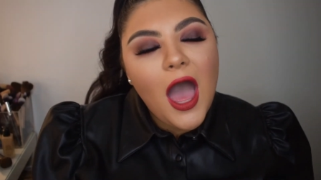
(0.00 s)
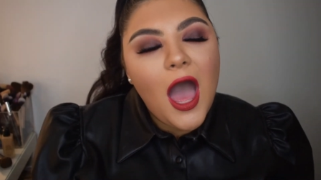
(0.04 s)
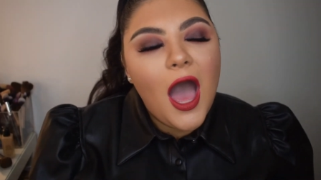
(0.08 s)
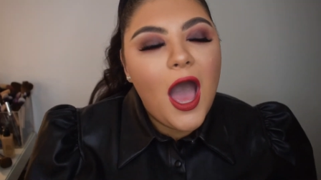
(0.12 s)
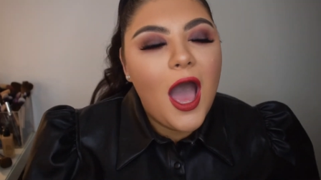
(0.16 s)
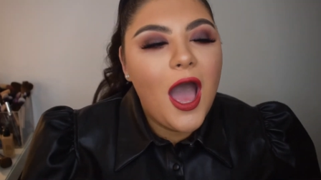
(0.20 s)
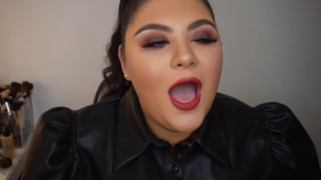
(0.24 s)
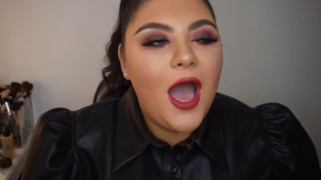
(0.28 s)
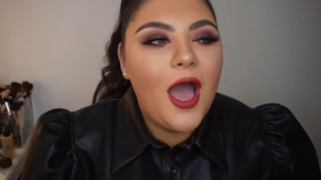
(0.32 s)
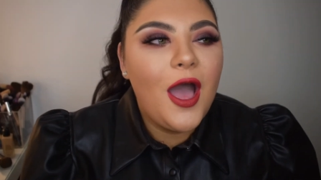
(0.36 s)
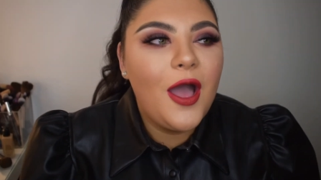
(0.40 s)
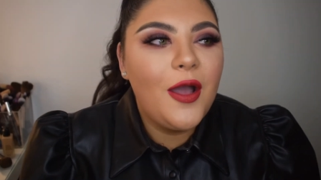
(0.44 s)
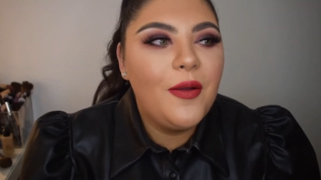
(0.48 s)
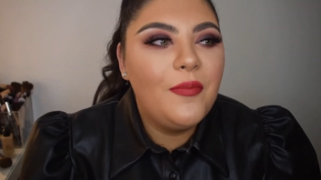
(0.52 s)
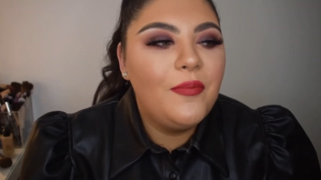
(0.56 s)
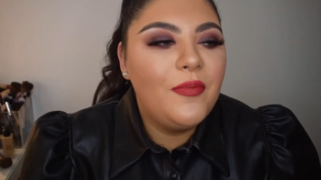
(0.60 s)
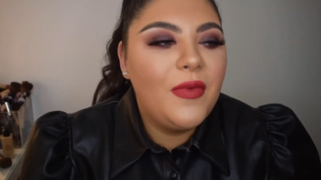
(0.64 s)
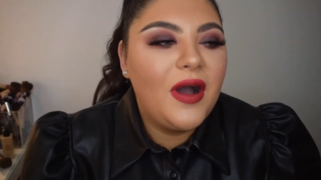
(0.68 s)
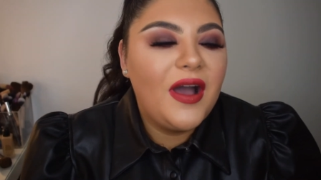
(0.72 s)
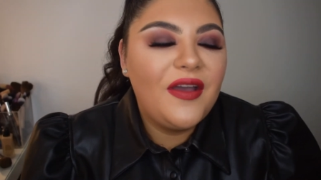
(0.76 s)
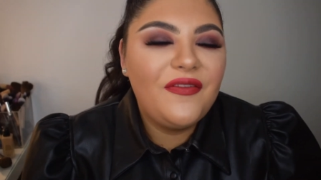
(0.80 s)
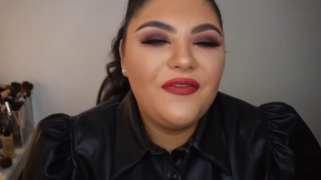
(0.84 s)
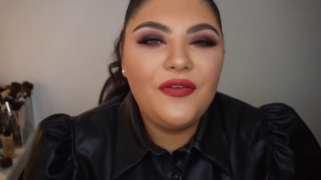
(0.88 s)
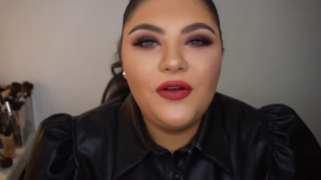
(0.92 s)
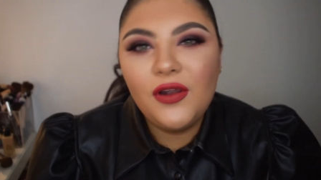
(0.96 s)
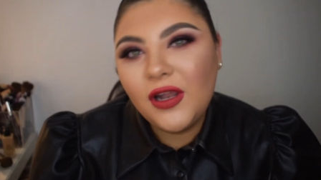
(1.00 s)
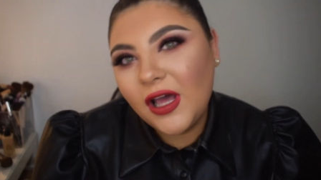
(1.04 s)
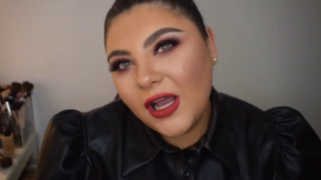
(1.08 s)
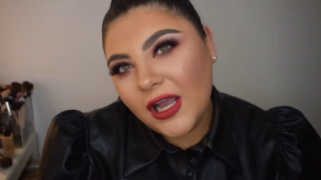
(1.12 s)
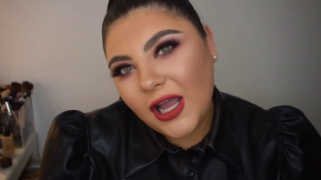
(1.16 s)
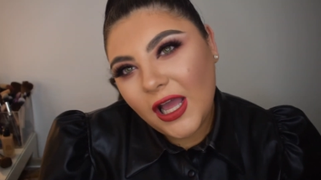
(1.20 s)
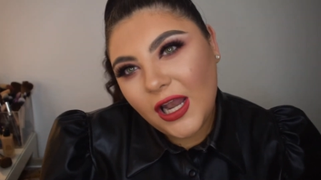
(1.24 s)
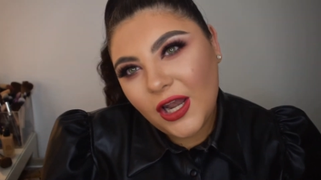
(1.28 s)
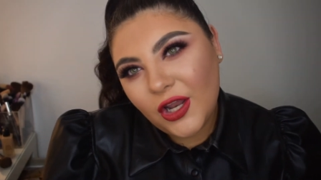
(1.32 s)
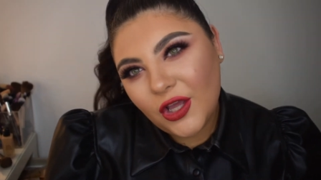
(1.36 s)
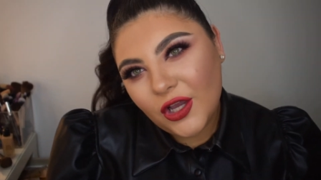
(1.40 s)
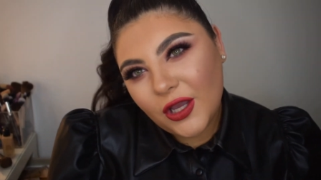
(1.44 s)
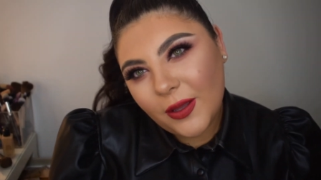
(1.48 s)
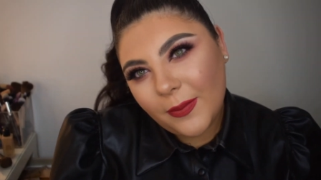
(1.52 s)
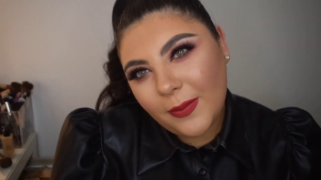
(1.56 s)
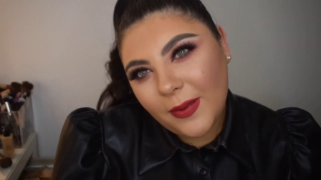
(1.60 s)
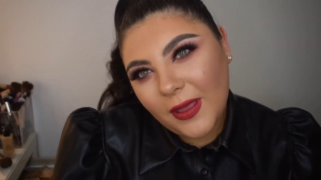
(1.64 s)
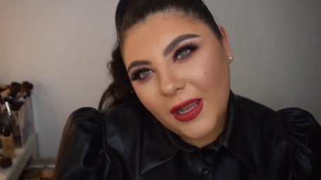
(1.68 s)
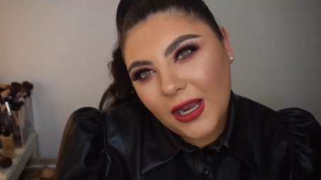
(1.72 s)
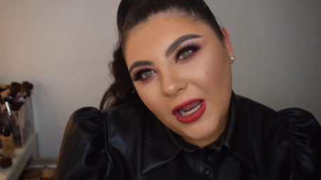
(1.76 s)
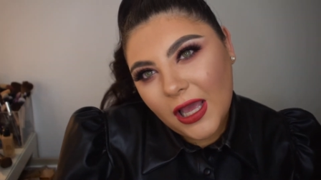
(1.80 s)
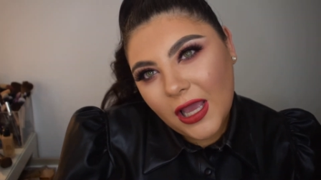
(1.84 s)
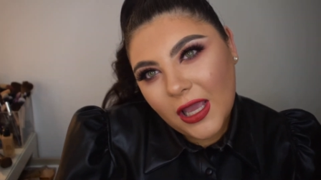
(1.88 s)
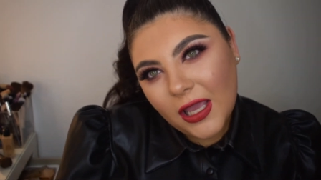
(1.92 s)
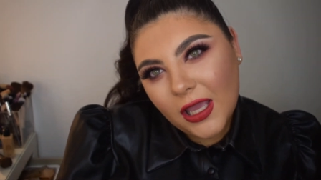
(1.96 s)
I feel like I look a
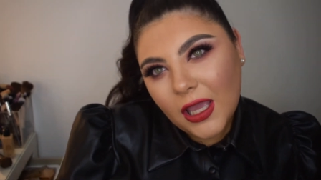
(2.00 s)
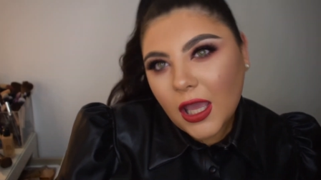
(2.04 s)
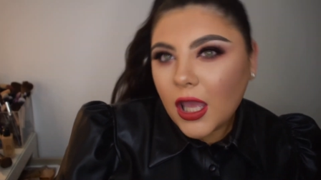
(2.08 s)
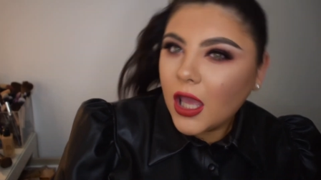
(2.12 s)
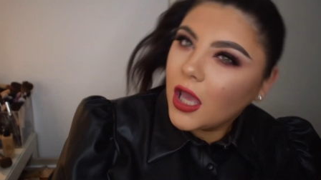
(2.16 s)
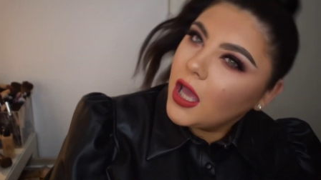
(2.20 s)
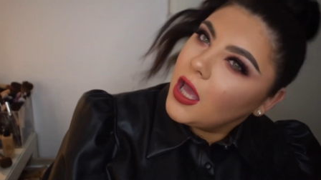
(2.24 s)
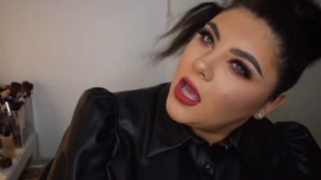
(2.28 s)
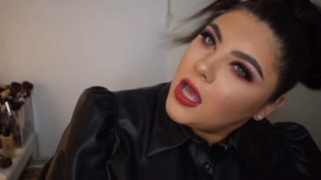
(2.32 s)
bit like